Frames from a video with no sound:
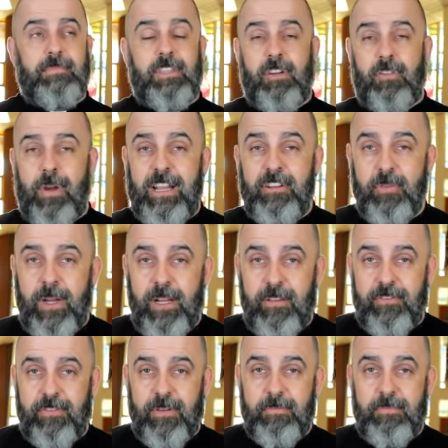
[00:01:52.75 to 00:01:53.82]
graduating
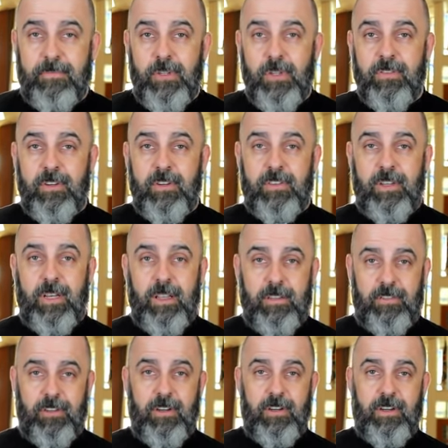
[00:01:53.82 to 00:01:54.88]
from university
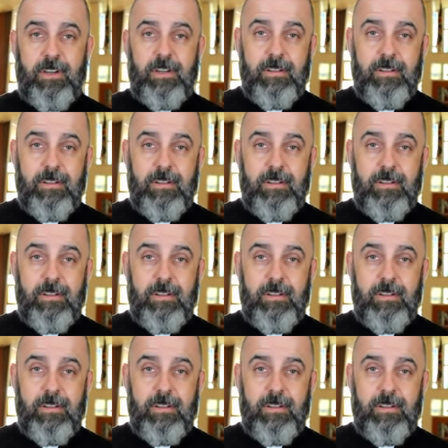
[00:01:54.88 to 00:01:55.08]
this year.